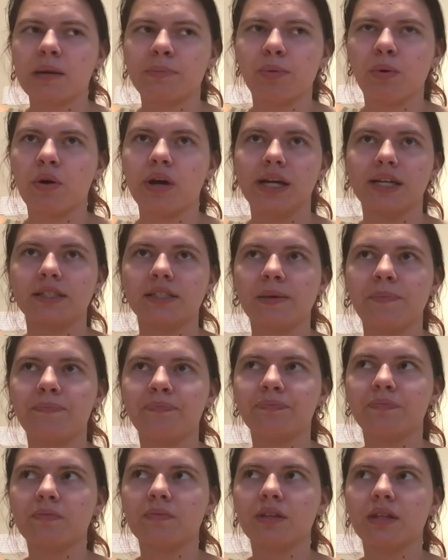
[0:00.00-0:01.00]
boys.
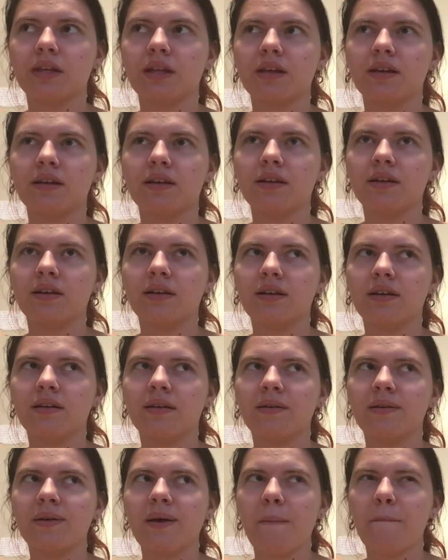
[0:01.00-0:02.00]

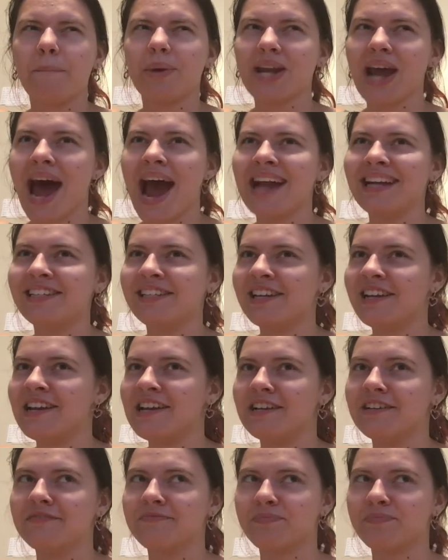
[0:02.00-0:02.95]
But I didn't